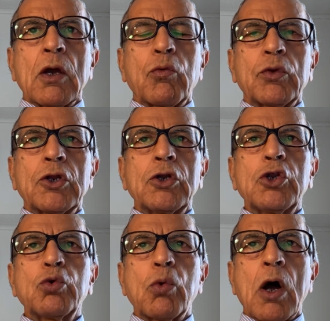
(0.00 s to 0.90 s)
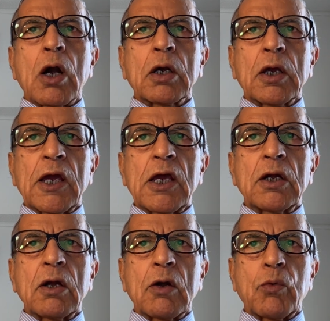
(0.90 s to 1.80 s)
With the new art,
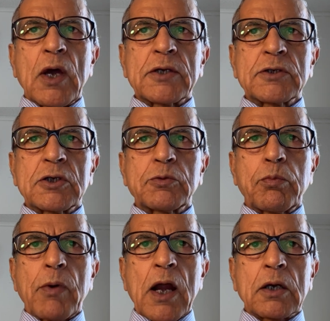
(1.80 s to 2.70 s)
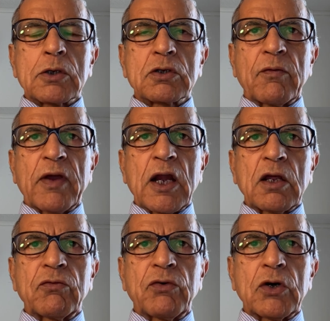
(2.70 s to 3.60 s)
Cain advanced his practice of
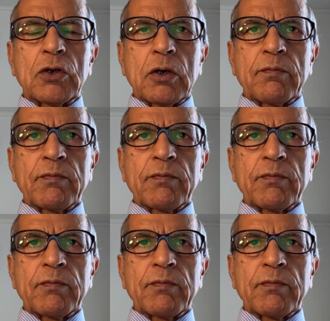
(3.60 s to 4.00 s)
getting further.